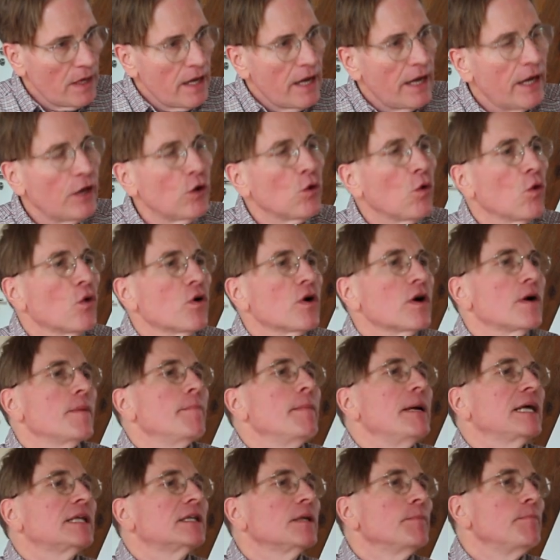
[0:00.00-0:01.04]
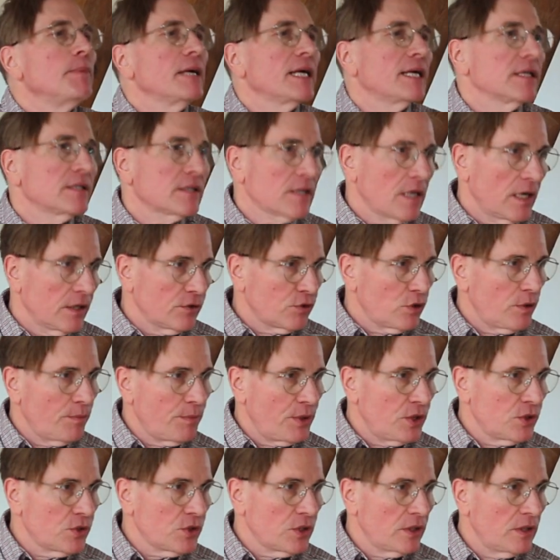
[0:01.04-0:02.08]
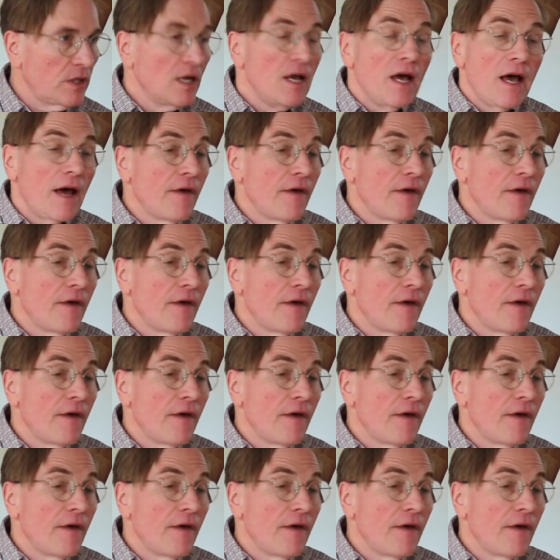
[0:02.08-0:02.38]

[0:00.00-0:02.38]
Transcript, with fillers: in order to make the biggest contribution.